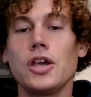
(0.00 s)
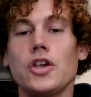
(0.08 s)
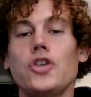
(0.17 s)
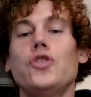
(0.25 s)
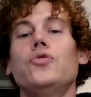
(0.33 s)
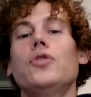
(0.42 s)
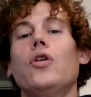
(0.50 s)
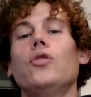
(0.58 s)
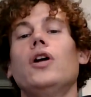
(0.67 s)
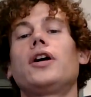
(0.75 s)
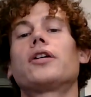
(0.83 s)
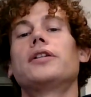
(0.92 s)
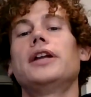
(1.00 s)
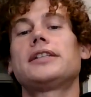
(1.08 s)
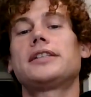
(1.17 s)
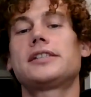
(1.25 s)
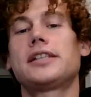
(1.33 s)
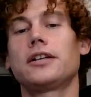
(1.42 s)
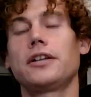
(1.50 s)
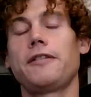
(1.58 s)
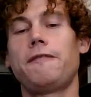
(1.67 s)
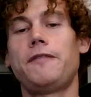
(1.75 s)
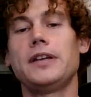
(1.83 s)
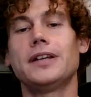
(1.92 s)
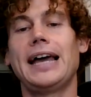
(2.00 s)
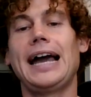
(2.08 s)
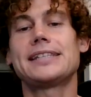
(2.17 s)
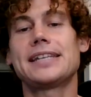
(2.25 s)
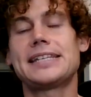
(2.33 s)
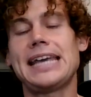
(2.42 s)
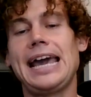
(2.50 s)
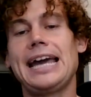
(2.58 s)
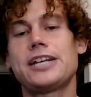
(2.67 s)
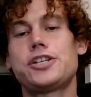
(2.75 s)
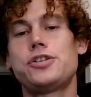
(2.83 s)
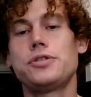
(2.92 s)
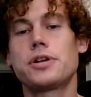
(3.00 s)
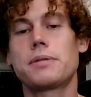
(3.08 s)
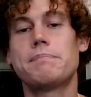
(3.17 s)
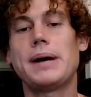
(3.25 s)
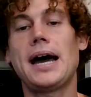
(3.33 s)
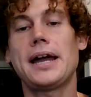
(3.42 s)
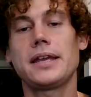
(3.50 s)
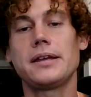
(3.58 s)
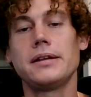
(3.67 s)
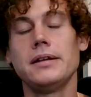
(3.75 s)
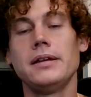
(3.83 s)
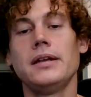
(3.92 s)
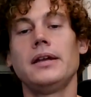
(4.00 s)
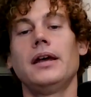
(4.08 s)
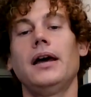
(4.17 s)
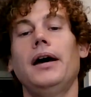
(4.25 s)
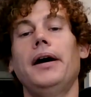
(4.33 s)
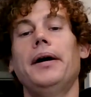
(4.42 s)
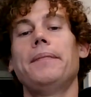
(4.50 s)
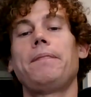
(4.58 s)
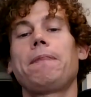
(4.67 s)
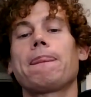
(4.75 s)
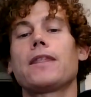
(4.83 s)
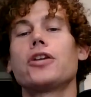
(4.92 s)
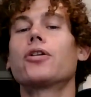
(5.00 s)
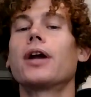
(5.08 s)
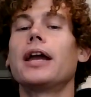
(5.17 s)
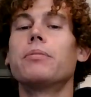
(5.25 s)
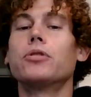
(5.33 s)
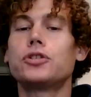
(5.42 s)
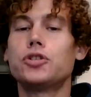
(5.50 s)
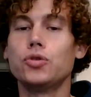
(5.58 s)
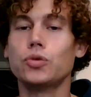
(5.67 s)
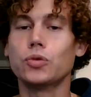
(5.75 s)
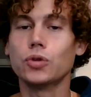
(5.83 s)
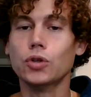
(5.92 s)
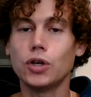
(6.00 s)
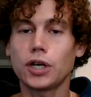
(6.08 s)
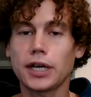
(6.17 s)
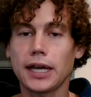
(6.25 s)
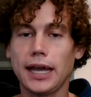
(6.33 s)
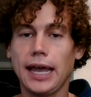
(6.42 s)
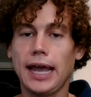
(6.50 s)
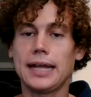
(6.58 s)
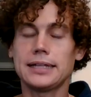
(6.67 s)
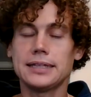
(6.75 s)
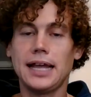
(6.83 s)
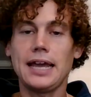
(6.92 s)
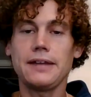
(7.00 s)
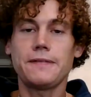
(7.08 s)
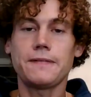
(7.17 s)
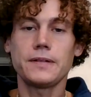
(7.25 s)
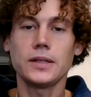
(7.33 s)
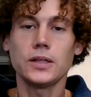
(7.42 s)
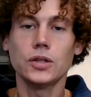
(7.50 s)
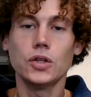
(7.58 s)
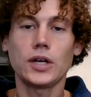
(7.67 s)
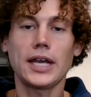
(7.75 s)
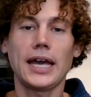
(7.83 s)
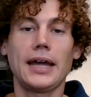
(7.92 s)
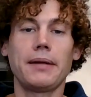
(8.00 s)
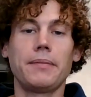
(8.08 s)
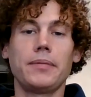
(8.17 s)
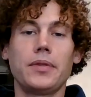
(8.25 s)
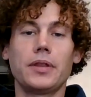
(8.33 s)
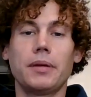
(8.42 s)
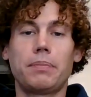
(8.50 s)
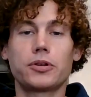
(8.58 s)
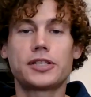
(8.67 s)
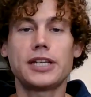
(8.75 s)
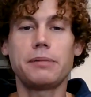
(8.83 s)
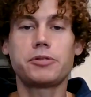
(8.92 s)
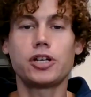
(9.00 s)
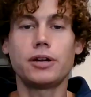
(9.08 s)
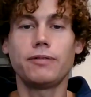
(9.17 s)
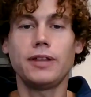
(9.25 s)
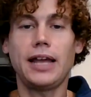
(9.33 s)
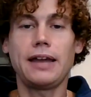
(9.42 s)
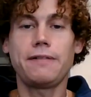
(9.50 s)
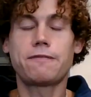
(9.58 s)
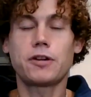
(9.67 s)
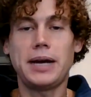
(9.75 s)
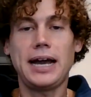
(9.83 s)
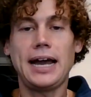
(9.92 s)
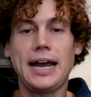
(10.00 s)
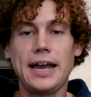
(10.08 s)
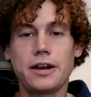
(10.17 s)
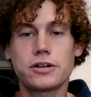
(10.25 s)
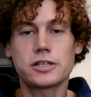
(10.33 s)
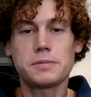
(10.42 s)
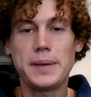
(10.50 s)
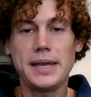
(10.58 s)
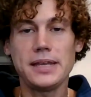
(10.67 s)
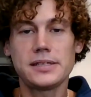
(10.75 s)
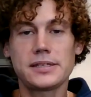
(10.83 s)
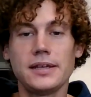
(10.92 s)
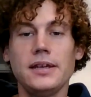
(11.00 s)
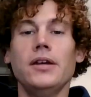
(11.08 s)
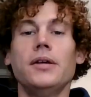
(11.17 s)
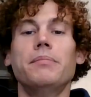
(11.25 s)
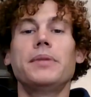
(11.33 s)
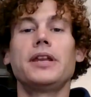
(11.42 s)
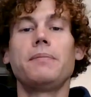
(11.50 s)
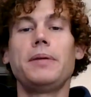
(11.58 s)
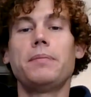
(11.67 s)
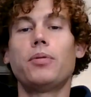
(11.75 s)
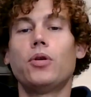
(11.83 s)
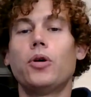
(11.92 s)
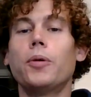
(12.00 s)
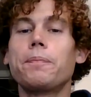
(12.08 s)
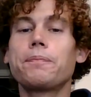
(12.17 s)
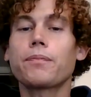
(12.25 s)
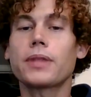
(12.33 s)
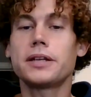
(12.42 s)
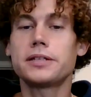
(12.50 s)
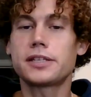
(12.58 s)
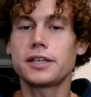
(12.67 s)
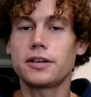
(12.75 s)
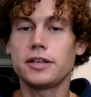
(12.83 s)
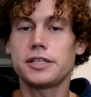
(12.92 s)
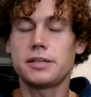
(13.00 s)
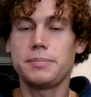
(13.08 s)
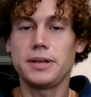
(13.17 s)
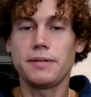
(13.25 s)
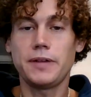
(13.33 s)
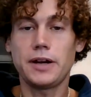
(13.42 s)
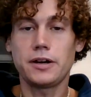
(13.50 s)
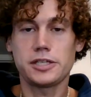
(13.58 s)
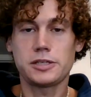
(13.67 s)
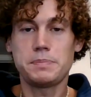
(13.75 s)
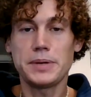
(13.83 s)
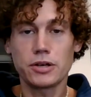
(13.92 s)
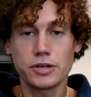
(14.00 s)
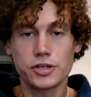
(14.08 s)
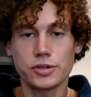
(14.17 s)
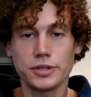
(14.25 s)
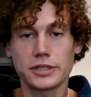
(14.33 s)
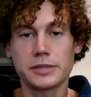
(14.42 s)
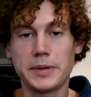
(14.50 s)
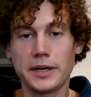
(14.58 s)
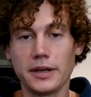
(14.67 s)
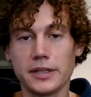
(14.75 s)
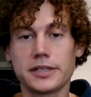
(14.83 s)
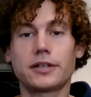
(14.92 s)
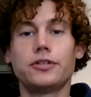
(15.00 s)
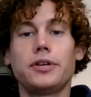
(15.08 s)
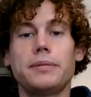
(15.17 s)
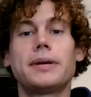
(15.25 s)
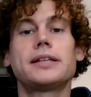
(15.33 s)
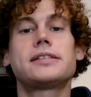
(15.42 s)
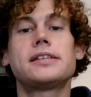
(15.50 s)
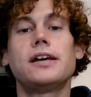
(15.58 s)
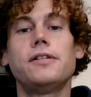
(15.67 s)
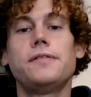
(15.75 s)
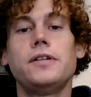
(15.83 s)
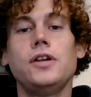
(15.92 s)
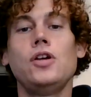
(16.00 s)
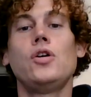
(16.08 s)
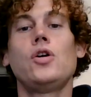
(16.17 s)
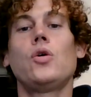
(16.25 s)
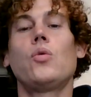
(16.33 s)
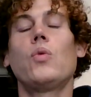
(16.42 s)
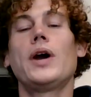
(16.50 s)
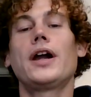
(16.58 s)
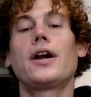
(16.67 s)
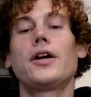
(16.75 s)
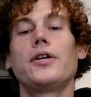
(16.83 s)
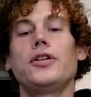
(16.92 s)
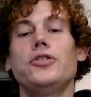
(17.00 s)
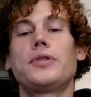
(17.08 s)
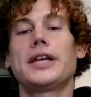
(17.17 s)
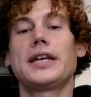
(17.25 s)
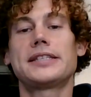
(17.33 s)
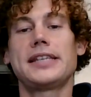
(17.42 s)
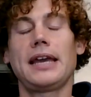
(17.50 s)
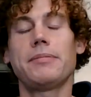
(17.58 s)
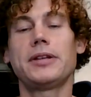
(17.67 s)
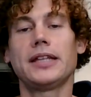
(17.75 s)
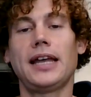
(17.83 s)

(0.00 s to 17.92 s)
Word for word: you no longer necessarily feel as attached to your body. Um, you're able to look at life, look at the perception of life from a higher space. Many people consider this to be a very spiritual experience, including myself, where you can examine